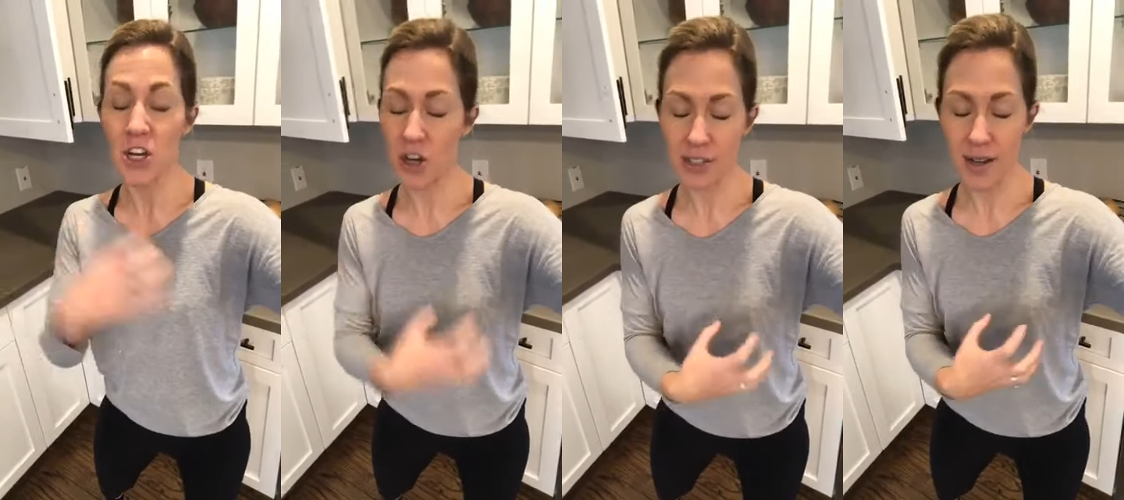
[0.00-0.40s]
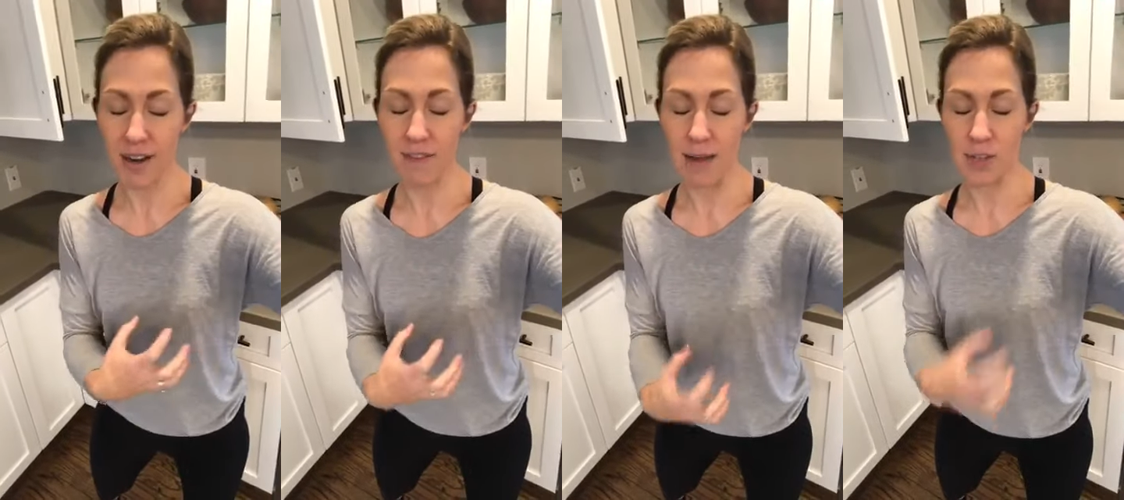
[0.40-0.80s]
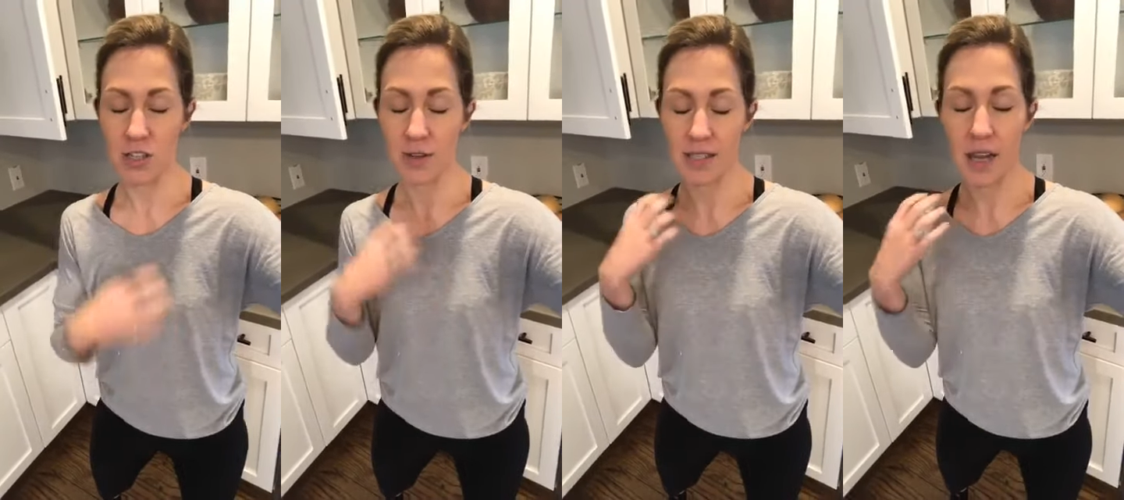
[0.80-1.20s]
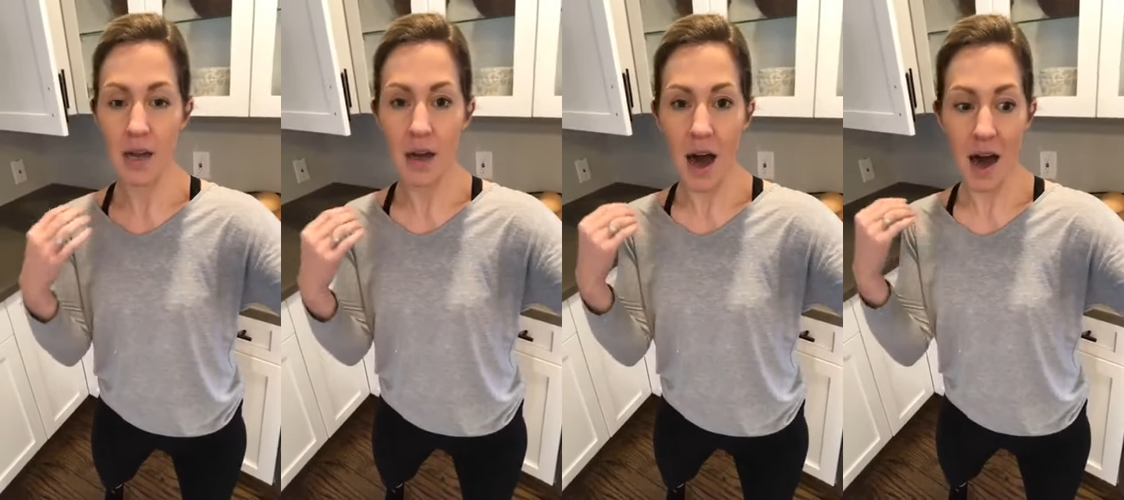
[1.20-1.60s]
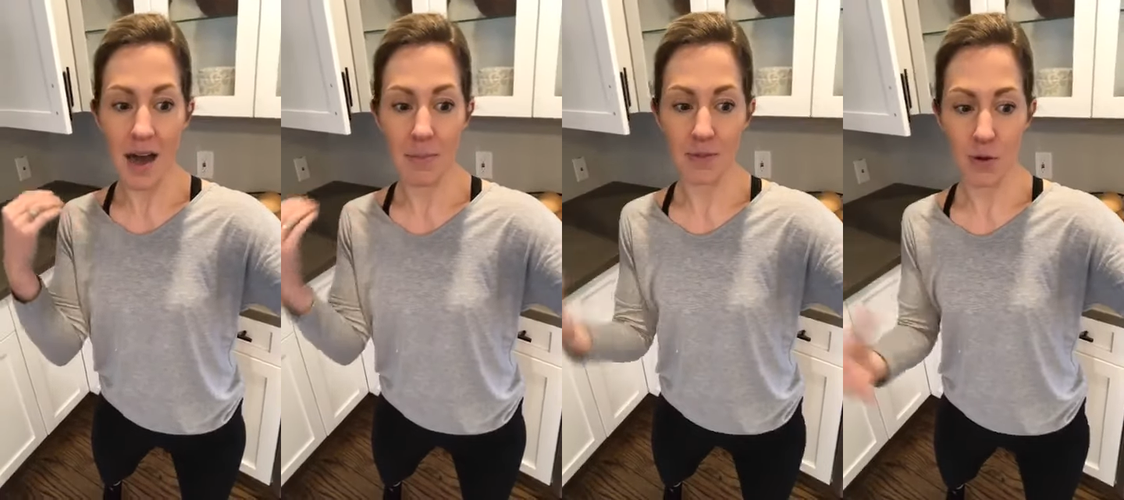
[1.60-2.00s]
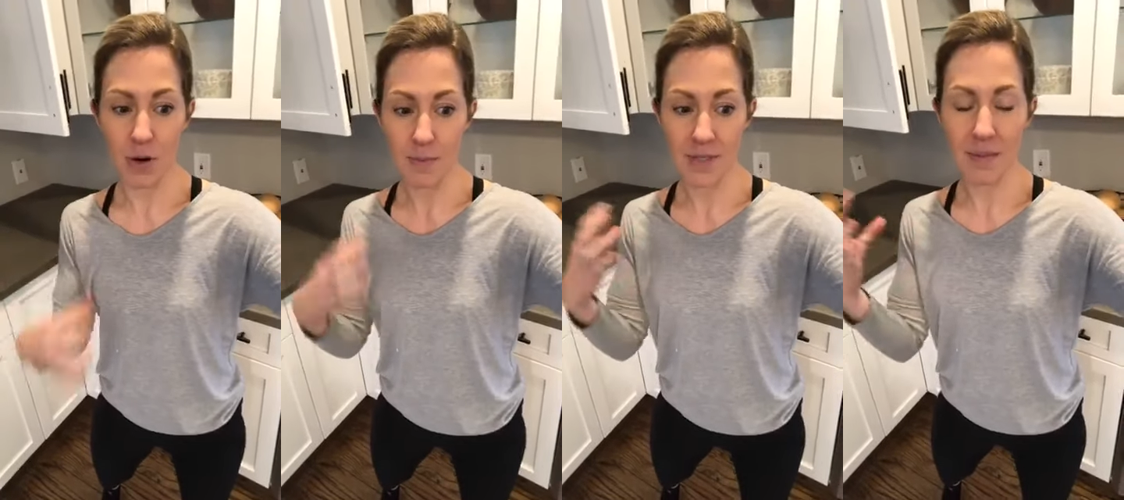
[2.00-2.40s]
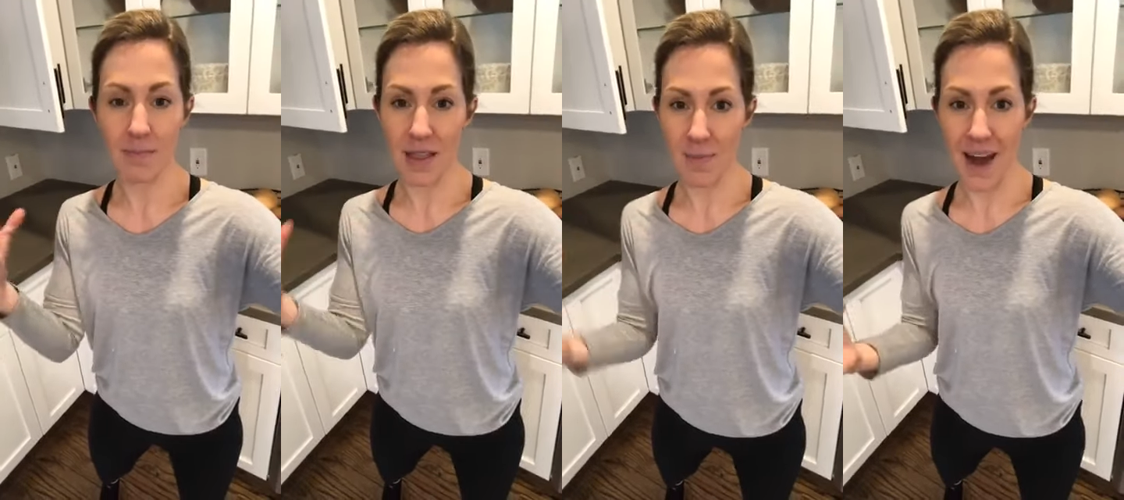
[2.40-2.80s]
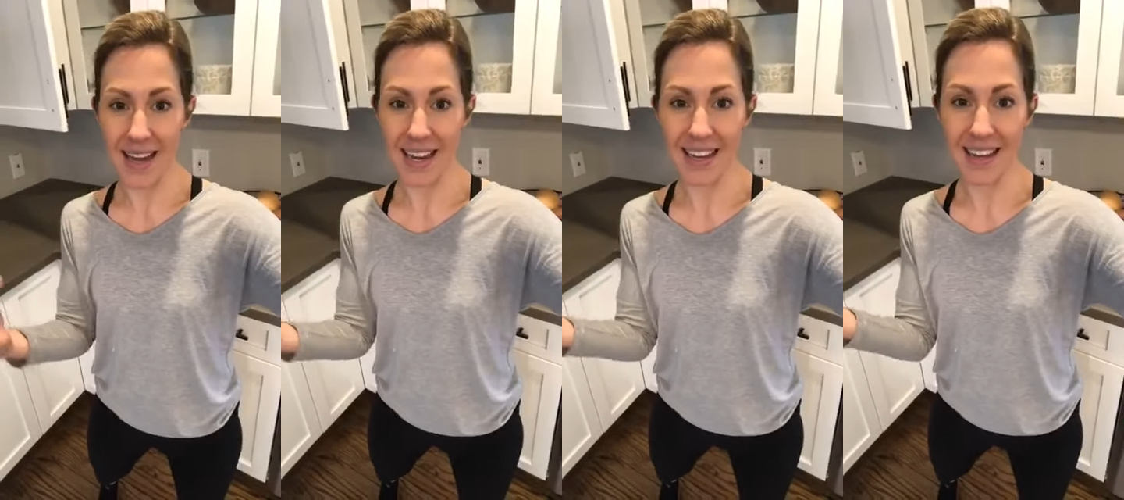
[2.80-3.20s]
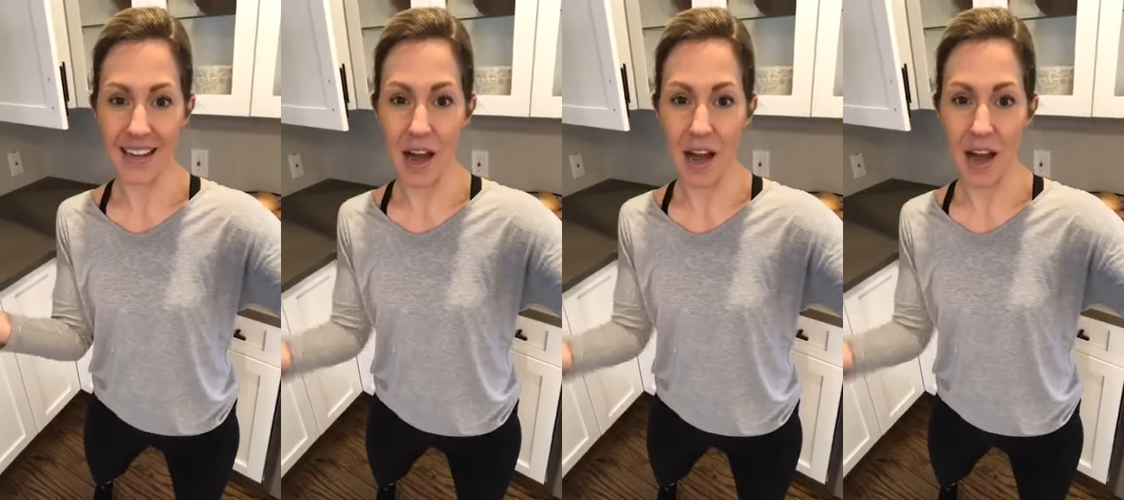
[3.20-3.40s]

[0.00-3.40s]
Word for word: you're also getting fiber, so it's uh, absorbed by the body.